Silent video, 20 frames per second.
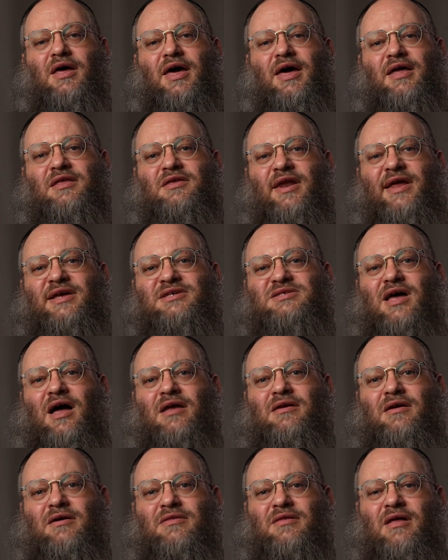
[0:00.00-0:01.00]
In today's
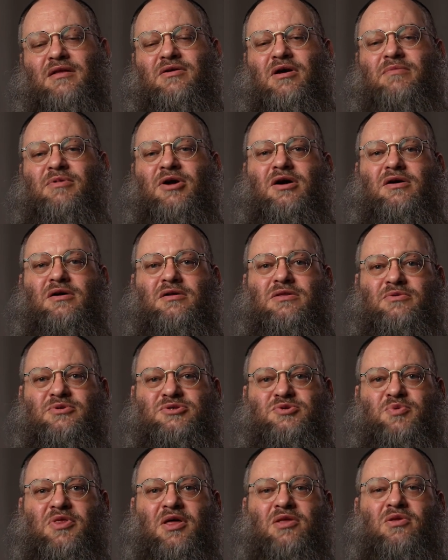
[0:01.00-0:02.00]
Tanya, the Alter Rebbe
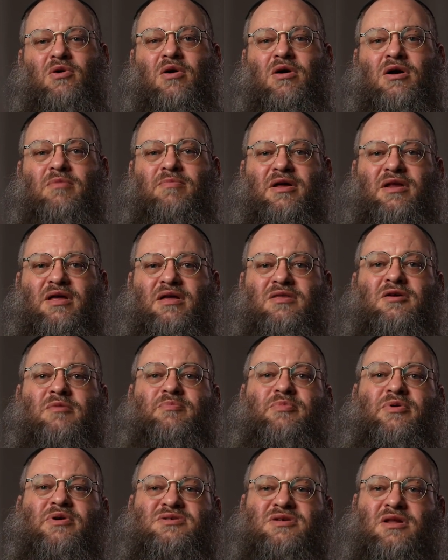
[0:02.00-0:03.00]
concludes with a talk about
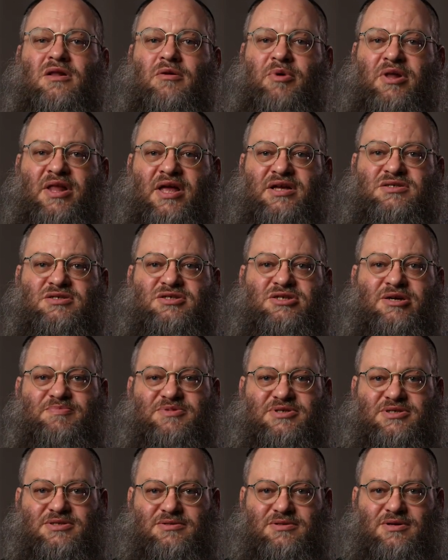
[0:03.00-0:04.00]
interpersonal
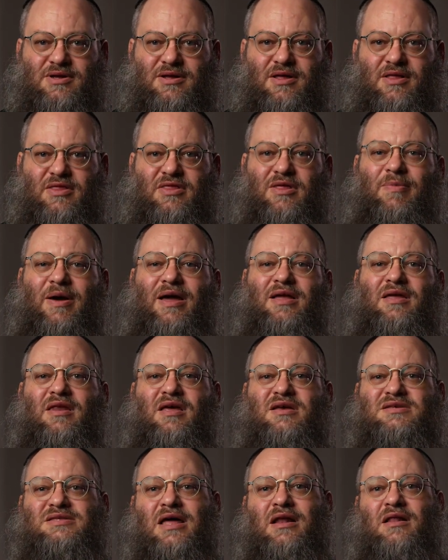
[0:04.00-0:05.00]
relationships. The
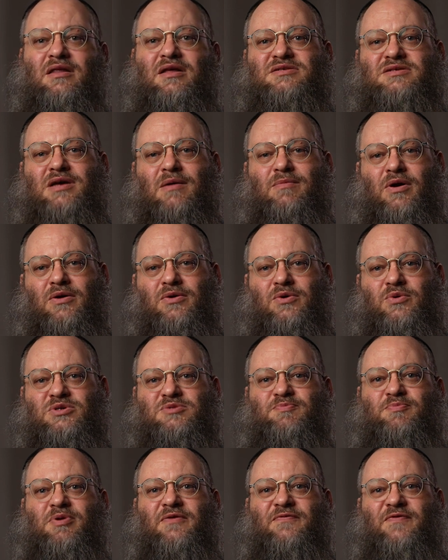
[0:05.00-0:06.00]
Beinoni is not only someone who
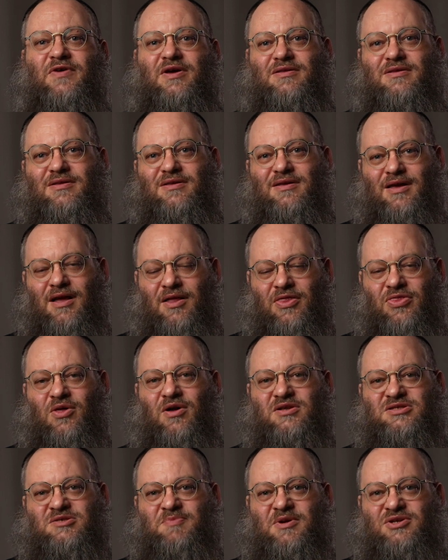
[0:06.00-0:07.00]
is perfect in
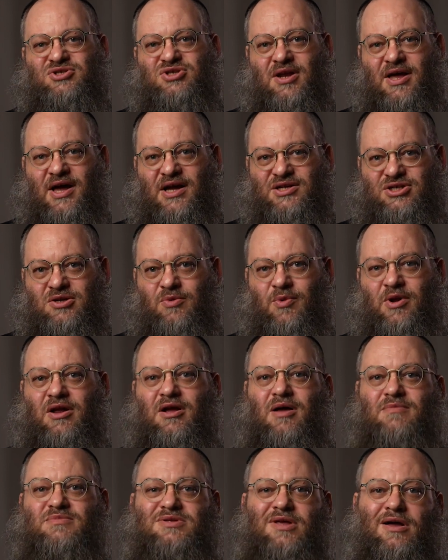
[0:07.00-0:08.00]
thought, speech, and action when it
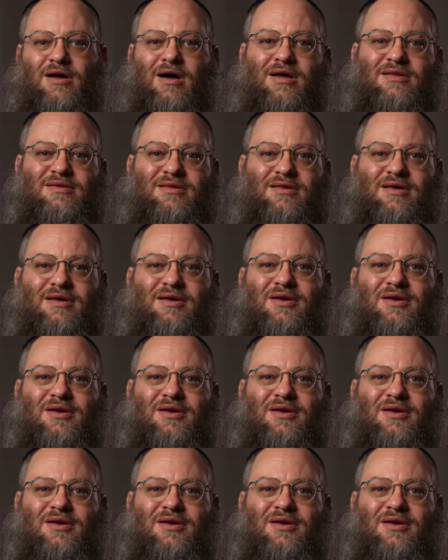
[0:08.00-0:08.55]
comes to God,